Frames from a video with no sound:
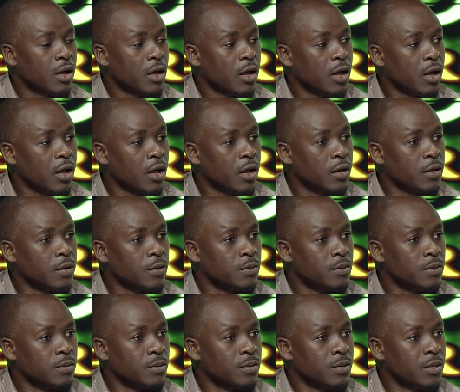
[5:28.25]

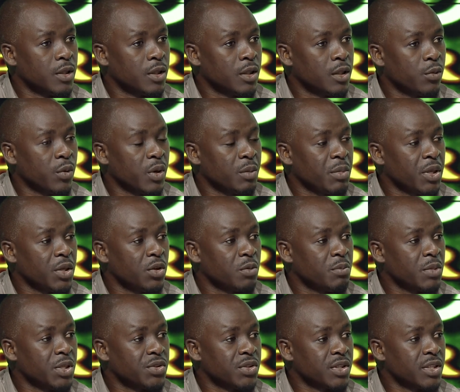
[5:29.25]
the 1 million
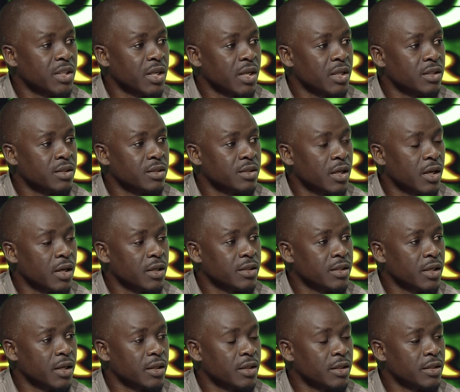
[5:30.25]
metric tons
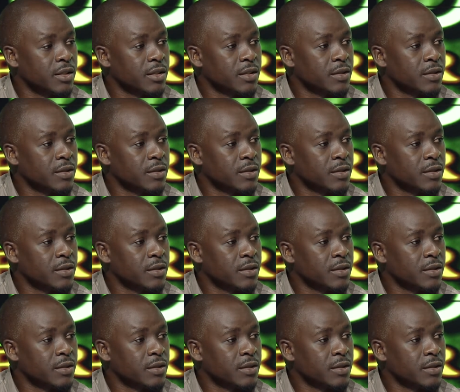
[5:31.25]
target.